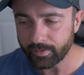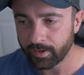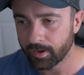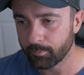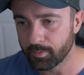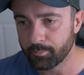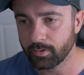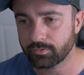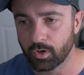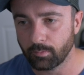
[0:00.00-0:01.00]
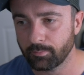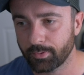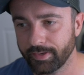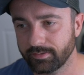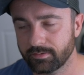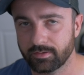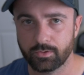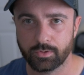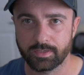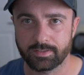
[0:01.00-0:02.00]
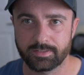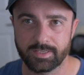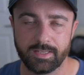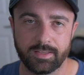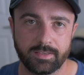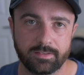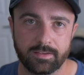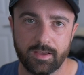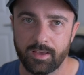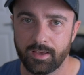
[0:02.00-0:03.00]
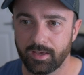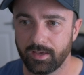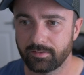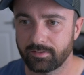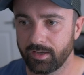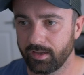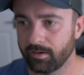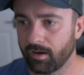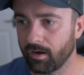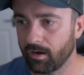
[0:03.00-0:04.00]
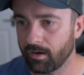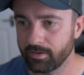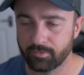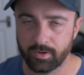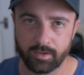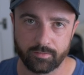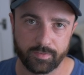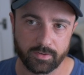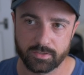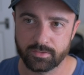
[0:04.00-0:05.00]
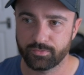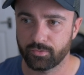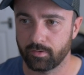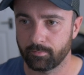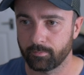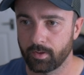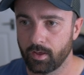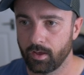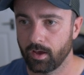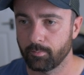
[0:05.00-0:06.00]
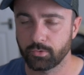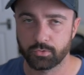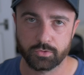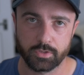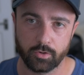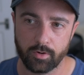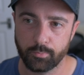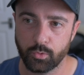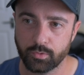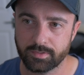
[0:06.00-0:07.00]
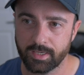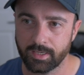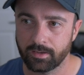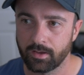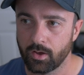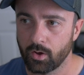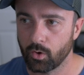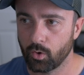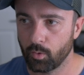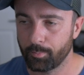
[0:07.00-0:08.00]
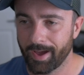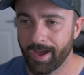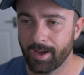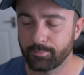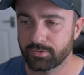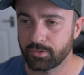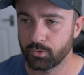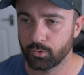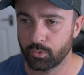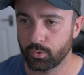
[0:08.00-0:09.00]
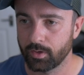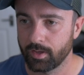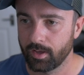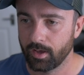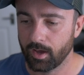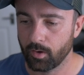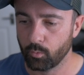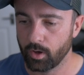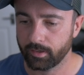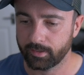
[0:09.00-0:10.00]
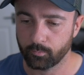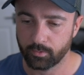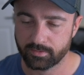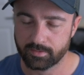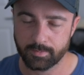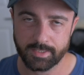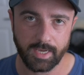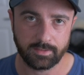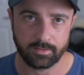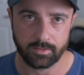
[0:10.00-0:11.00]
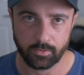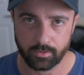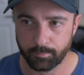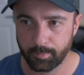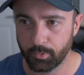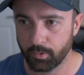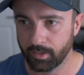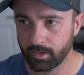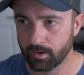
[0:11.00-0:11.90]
Um, the most common places that you're going to see this is in either in functions from uh, modules that you're importing, or perhaps you're uh, working with some data that you're going to be putting and